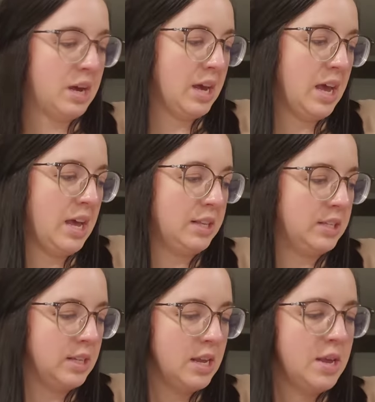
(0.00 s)
I
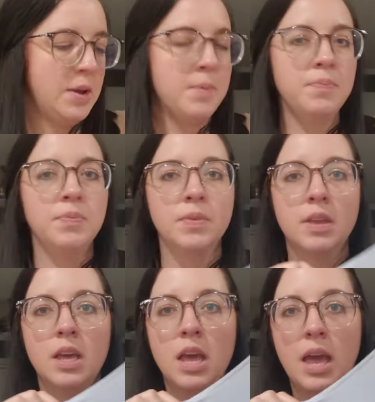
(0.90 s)
guess.
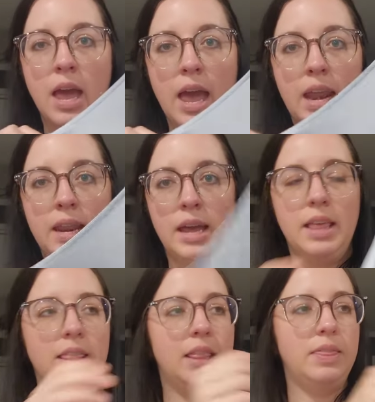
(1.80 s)
And
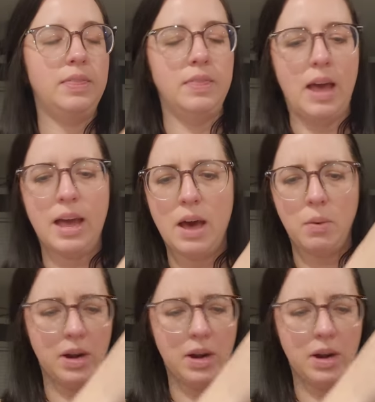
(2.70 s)
I got,